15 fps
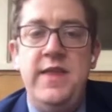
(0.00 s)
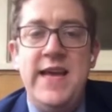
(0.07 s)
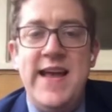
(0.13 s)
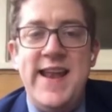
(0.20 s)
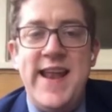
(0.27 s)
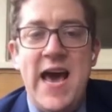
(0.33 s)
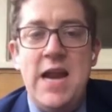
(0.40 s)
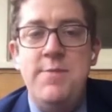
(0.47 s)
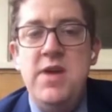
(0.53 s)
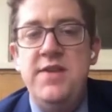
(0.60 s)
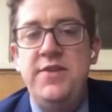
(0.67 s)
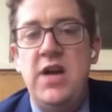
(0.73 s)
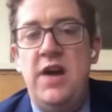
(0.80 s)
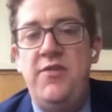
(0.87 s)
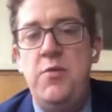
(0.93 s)
The Anatomy
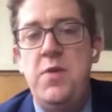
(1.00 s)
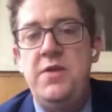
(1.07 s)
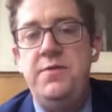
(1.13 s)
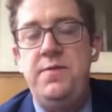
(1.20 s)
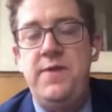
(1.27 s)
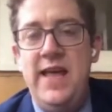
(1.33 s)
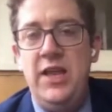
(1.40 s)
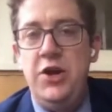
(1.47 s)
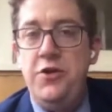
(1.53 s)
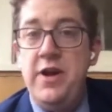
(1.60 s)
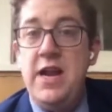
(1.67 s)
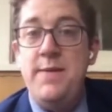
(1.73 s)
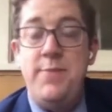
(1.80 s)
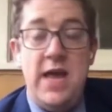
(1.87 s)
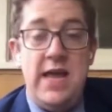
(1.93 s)
of Government Failure
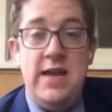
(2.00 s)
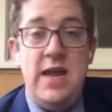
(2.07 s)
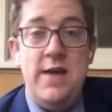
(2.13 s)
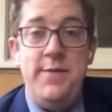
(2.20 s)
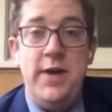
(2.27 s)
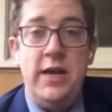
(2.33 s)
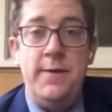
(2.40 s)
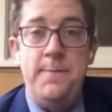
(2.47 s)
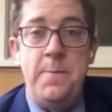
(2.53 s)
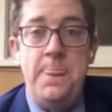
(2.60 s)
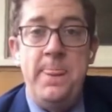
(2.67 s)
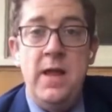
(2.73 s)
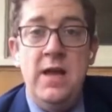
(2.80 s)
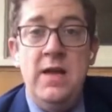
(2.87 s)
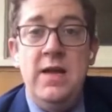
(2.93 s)
in a Pandemic.
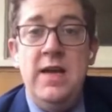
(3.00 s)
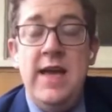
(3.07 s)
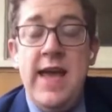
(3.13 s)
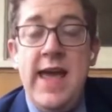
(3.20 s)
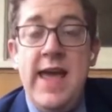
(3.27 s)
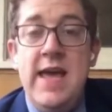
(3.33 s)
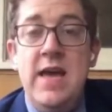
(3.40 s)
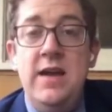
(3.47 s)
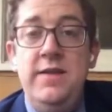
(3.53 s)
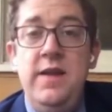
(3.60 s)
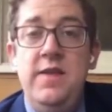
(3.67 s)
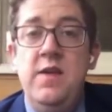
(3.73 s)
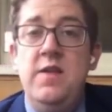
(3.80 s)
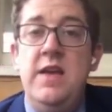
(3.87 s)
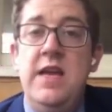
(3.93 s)
And
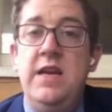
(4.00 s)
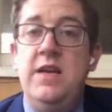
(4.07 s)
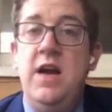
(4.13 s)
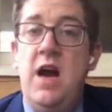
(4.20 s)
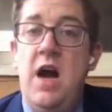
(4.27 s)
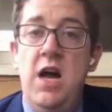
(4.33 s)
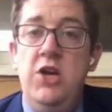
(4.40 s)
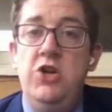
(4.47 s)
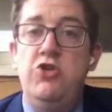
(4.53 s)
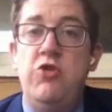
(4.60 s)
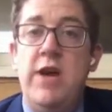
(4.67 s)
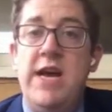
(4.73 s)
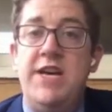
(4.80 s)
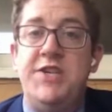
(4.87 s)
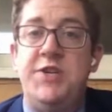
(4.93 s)
this is in
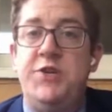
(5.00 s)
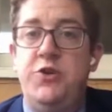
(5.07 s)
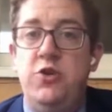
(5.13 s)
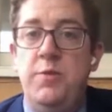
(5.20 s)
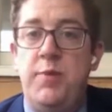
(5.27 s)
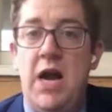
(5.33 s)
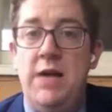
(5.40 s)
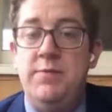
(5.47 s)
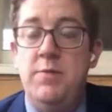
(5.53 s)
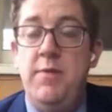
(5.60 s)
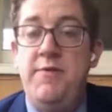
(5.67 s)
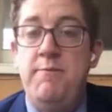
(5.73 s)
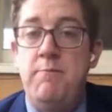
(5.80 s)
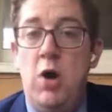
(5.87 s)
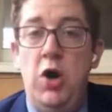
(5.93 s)
contrast to the problem of
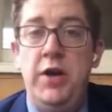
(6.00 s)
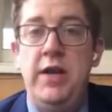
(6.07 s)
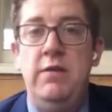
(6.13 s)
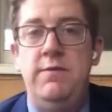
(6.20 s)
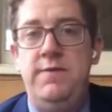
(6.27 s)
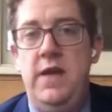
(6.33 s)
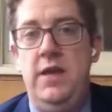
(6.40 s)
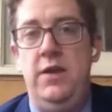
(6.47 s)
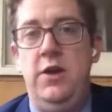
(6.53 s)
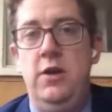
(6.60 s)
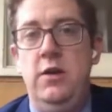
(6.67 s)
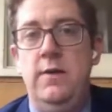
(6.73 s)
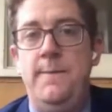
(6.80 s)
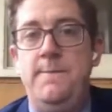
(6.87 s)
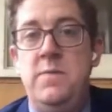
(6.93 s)
market failure.
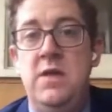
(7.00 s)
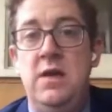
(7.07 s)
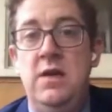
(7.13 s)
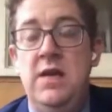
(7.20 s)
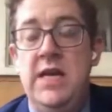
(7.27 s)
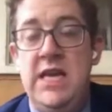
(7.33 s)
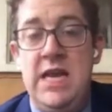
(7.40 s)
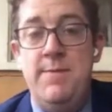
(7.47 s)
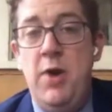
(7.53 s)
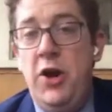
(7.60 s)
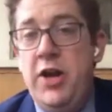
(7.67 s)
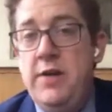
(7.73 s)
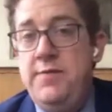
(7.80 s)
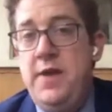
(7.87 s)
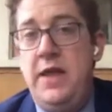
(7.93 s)
Now,
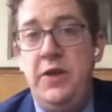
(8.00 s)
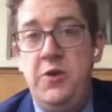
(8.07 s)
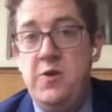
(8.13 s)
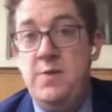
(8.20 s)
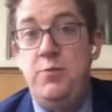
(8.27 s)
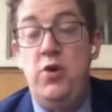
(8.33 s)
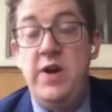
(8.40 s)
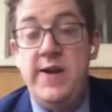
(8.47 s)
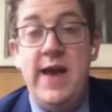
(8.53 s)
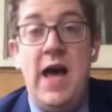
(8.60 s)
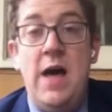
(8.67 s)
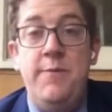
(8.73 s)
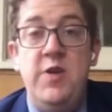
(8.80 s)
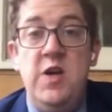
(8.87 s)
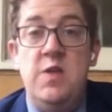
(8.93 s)
market failure is a pretty
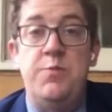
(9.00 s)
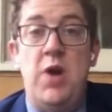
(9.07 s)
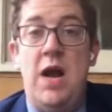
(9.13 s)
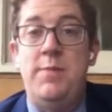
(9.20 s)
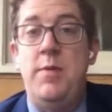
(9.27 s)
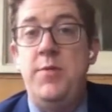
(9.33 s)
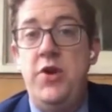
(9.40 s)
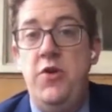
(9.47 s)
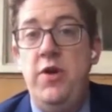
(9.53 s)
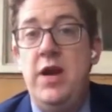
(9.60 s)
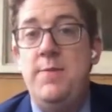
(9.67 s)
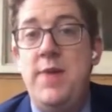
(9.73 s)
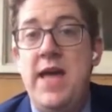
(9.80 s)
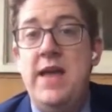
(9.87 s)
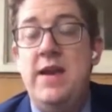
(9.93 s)
obvious problem during a
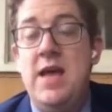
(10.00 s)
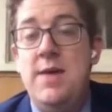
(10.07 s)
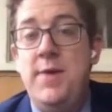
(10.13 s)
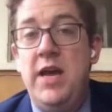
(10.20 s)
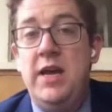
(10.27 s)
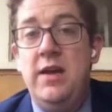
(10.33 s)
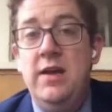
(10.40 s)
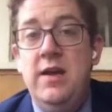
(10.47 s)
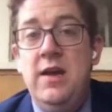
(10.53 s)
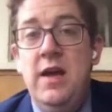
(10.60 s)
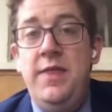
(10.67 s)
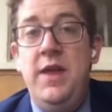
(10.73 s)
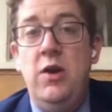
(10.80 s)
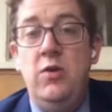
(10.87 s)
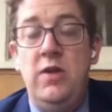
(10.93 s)
pandemic.
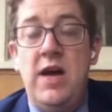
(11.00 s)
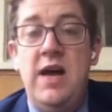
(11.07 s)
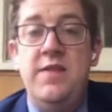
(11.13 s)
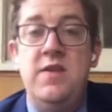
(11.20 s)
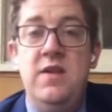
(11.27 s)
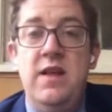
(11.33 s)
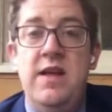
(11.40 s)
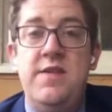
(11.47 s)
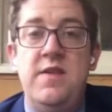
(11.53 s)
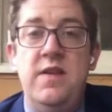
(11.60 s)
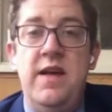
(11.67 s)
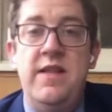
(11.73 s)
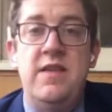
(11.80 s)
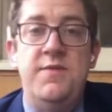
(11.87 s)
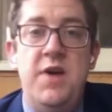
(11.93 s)
There are lots and lots and
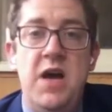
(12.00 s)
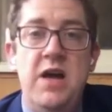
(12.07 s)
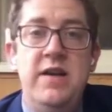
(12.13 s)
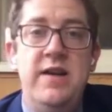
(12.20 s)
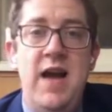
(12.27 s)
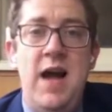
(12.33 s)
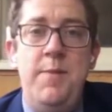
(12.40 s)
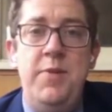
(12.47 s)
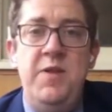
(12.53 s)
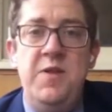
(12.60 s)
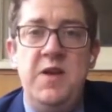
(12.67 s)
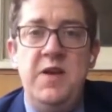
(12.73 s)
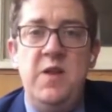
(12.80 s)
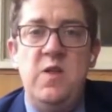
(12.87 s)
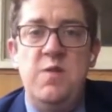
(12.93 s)
lots of
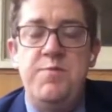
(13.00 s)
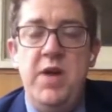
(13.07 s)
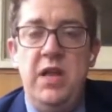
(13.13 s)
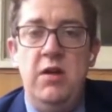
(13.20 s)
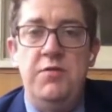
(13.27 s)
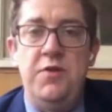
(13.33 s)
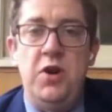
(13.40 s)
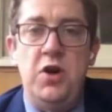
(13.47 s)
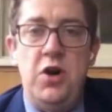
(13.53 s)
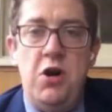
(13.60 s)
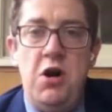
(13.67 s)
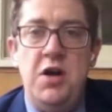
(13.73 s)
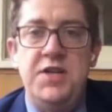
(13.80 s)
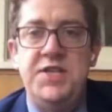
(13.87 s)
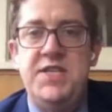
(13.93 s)
uncompensated spillover
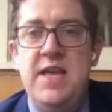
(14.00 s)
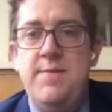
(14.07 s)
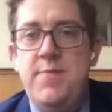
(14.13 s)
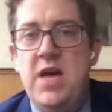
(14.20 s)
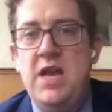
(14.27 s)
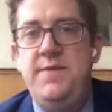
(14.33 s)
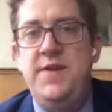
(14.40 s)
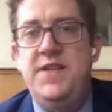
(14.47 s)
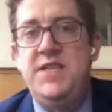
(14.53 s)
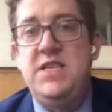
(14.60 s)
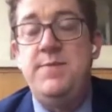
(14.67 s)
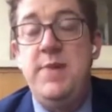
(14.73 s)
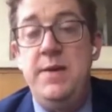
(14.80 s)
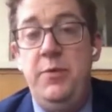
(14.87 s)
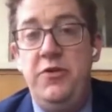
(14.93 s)
costs and benefits to
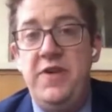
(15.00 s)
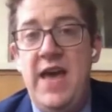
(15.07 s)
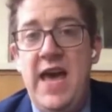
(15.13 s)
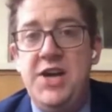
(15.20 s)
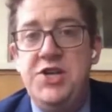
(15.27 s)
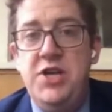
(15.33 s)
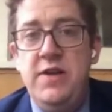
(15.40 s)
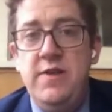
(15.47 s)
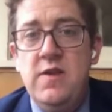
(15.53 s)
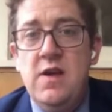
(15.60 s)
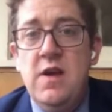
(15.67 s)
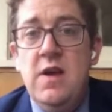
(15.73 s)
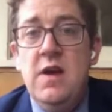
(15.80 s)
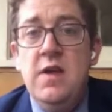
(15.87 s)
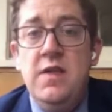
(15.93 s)
people's actions,
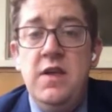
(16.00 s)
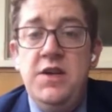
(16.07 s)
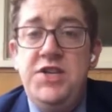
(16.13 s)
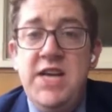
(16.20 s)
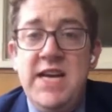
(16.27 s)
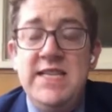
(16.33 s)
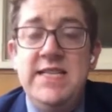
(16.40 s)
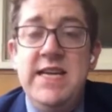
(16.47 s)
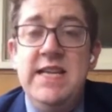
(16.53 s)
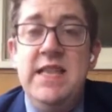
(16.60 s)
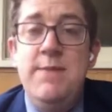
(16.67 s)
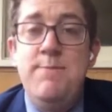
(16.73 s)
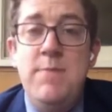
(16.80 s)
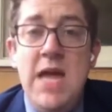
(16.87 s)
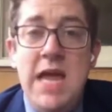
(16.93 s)
suggesting
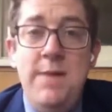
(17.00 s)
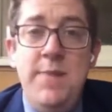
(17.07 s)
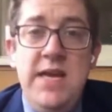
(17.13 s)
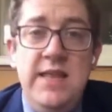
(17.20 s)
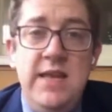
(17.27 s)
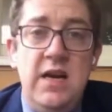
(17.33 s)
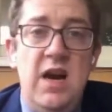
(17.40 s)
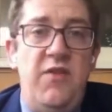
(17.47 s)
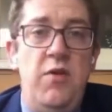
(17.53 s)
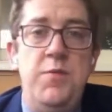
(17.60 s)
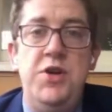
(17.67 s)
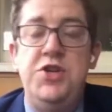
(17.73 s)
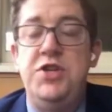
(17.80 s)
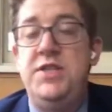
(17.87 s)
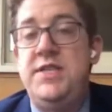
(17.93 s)
that maybe the
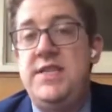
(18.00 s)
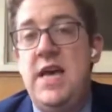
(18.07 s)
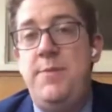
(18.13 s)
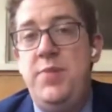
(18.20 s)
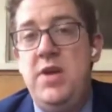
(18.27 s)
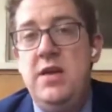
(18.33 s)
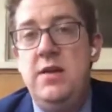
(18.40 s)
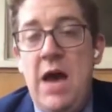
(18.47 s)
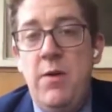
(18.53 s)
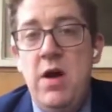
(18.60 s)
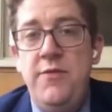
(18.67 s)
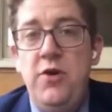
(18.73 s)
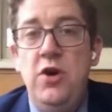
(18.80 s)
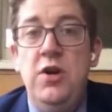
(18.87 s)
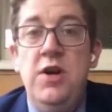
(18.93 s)
government should step in.
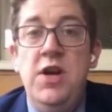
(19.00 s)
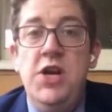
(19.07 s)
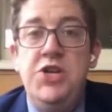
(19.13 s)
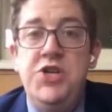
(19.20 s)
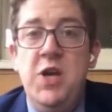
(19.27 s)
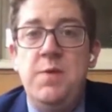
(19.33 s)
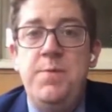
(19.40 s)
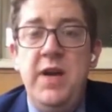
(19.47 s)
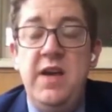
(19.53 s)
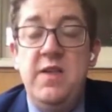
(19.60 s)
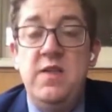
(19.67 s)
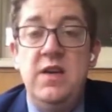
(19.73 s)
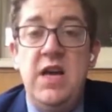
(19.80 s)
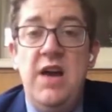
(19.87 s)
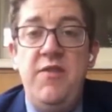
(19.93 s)
However, just because
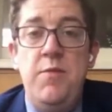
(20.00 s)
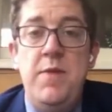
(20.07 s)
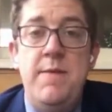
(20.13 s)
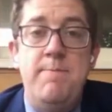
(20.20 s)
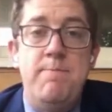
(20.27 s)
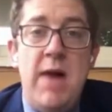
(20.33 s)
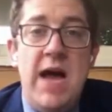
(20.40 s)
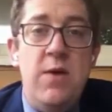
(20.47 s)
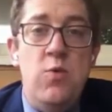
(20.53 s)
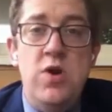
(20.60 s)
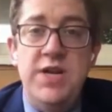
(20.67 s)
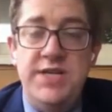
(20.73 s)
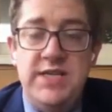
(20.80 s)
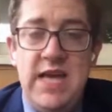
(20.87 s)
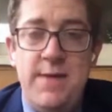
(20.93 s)
the government might
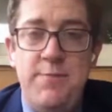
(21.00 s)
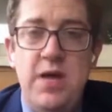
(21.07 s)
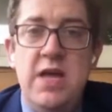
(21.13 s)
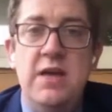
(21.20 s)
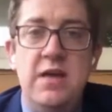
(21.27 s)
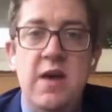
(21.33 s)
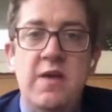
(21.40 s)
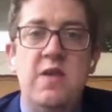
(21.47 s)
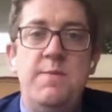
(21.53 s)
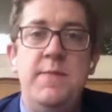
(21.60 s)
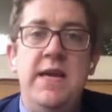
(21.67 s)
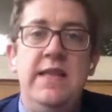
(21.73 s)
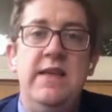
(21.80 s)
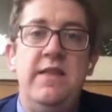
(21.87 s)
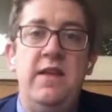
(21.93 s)
want to step in doesn't
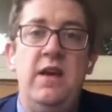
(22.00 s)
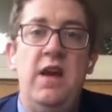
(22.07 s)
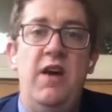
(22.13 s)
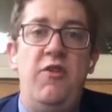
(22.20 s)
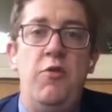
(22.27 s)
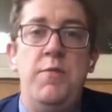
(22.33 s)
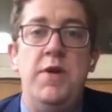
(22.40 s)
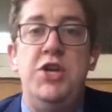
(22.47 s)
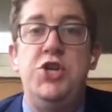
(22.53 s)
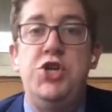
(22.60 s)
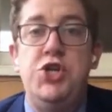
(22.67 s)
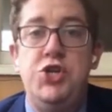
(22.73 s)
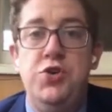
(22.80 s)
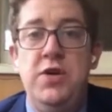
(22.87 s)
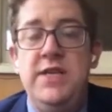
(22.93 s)
mean that the government
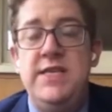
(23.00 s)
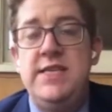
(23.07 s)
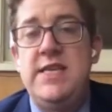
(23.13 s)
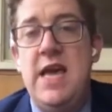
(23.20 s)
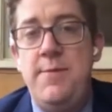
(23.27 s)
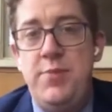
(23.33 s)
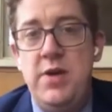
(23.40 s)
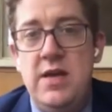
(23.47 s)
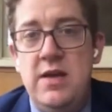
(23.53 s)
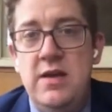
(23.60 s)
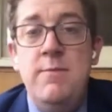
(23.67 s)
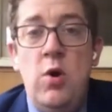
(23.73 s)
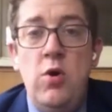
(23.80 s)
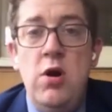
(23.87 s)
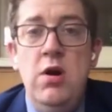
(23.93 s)
should step in.
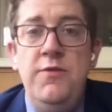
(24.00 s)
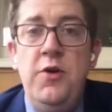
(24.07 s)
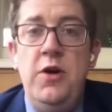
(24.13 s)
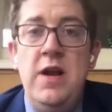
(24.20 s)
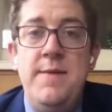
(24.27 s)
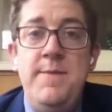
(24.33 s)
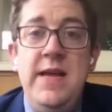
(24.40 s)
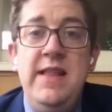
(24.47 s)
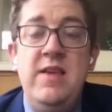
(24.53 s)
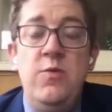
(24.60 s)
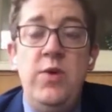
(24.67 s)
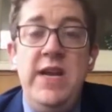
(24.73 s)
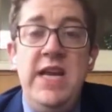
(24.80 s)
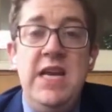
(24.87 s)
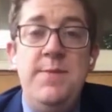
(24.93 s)
Moreover, it means that
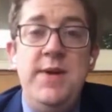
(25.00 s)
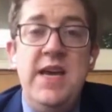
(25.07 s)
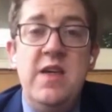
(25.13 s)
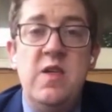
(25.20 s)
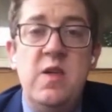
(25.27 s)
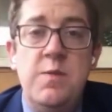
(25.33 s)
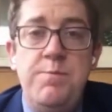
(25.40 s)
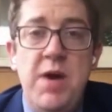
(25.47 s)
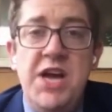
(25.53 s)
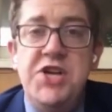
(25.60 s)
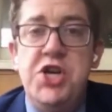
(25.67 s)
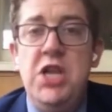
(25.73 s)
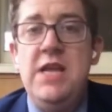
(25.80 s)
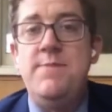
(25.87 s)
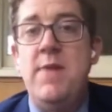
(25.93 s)
we need to be
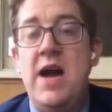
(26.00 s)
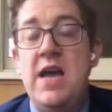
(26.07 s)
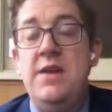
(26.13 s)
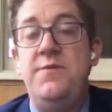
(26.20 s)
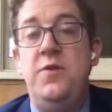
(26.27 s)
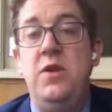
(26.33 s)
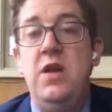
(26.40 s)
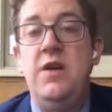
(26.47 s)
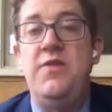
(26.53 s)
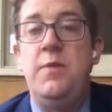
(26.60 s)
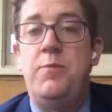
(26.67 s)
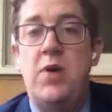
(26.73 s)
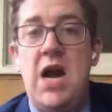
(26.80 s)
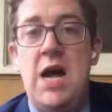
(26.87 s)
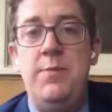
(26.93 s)
especially mindful of the
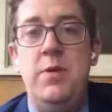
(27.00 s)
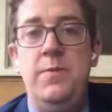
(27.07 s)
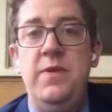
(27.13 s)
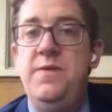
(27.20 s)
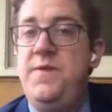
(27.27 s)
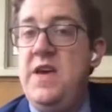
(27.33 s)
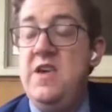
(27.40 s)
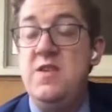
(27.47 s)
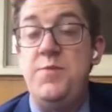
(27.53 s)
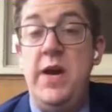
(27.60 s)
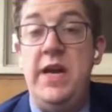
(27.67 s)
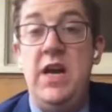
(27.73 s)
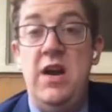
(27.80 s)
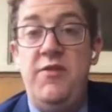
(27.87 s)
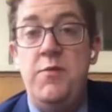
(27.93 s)
problems faced by
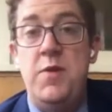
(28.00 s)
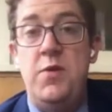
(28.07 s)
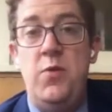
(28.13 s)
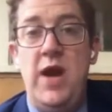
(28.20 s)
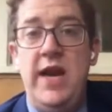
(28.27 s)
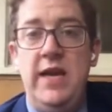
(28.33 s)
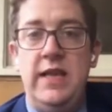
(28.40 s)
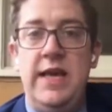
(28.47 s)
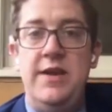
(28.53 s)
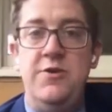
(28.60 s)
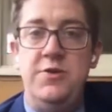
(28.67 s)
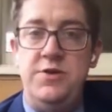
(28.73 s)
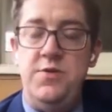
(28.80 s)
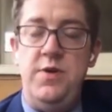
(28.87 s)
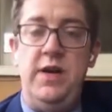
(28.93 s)
government
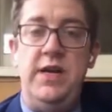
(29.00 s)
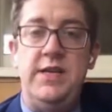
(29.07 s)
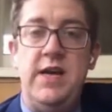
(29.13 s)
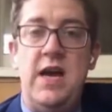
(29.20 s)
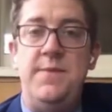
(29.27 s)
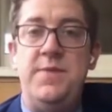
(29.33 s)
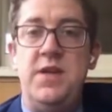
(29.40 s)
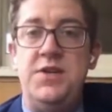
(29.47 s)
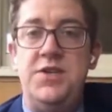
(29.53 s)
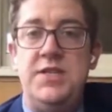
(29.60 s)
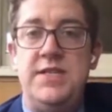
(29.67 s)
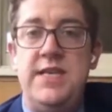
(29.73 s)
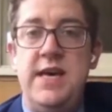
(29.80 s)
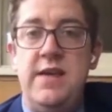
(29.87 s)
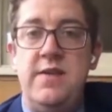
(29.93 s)
regulators during a time such
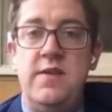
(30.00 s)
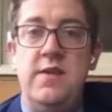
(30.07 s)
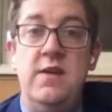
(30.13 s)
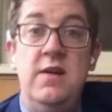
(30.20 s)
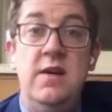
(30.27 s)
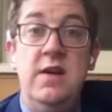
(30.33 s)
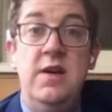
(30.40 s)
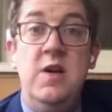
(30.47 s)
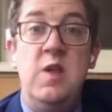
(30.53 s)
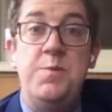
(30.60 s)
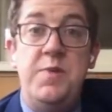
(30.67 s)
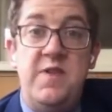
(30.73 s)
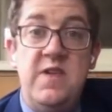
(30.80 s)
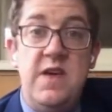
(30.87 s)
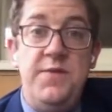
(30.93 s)
as this.
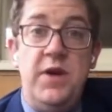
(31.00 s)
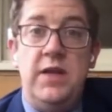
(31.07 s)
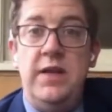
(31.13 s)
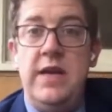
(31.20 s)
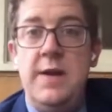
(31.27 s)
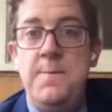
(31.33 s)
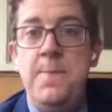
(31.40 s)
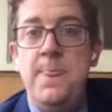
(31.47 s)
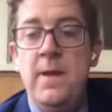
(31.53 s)
Specifically,